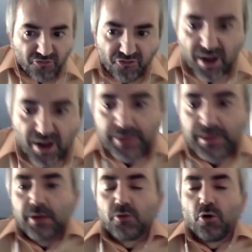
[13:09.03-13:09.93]
fine
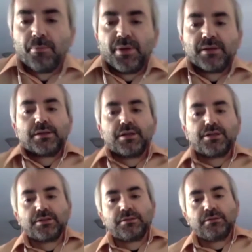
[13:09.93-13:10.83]
and
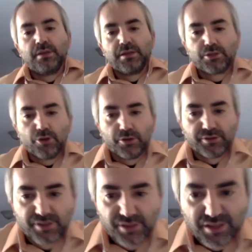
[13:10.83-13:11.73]
compensation so
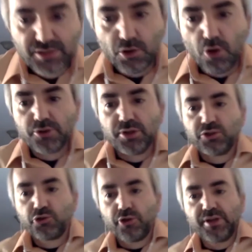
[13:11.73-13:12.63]
this also
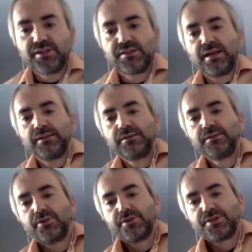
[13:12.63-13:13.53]
threatens and
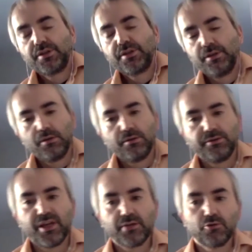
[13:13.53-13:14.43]
deters the
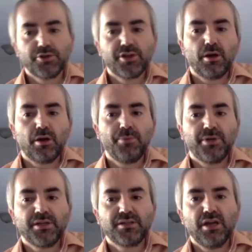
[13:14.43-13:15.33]
technology
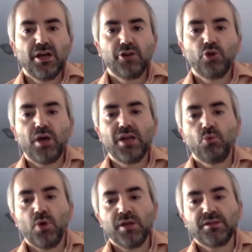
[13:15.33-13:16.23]
companies to
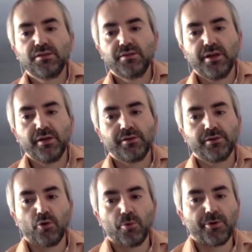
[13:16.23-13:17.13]
advance their
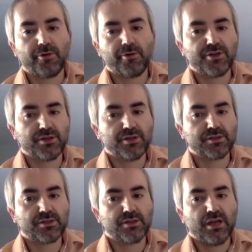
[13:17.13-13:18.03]

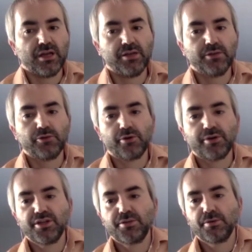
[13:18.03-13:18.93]
operations in
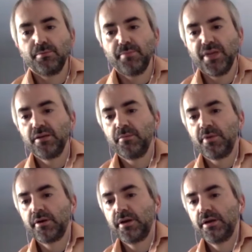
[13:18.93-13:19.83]
Turkish media
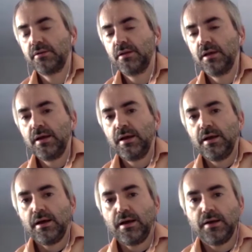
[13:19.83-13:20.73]
market.
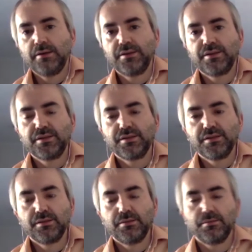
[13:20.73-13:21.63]
Uh, this is the